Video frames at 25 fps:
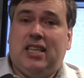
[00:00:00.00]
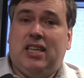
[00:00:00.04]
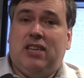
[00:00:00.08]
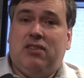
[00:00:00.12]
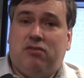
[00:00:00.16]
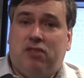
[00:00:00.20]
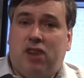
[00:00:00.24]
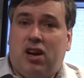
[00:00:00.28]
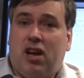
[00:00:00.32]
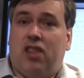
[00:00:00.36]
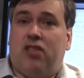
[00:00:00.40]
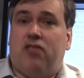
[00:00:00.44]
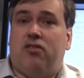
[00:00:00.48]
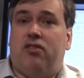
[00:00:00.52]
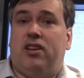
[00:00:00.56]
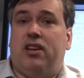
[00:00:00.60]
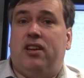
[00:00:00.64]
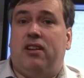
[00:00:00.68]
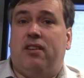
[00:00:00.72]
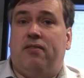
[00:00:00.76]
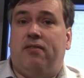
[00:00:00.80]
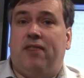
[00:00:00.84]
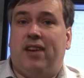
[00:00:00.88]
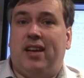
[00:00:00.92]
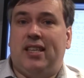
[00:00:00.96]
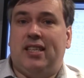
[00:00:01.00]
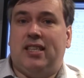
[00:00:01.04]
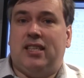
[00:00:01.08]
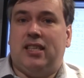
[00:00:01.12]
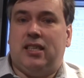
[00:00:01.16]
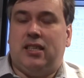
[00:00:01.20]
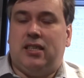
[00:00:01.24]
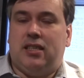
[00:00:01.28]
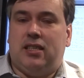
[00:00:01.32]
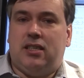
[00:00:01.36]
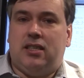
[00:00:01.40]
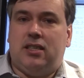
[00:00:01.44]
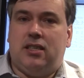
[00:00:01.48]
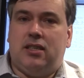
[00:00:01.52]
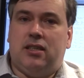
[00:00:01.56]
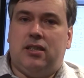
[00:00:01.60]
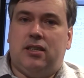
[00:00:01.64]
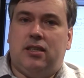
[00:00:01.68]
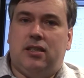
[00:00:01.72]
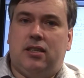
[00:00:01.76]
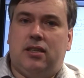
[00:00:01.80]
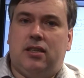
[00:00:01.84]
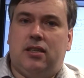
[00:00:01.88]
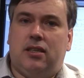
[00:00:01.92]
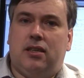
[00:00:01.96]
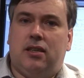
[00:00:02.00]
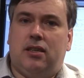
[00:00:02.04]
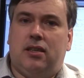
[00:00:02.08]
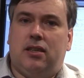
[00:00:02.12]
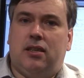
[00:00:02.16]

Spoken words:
is actually rather an advantage.